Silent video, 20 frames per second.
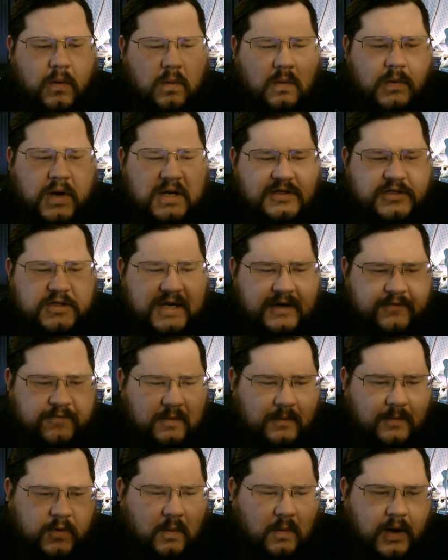"One drink
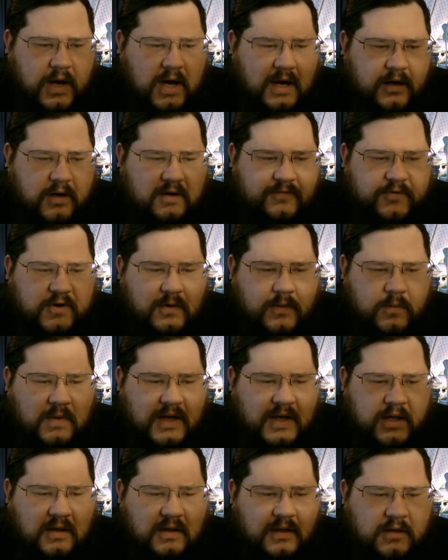from the water of your
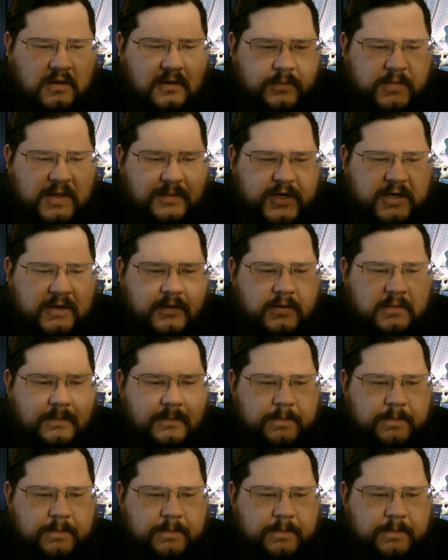well, Uncle Mimir,"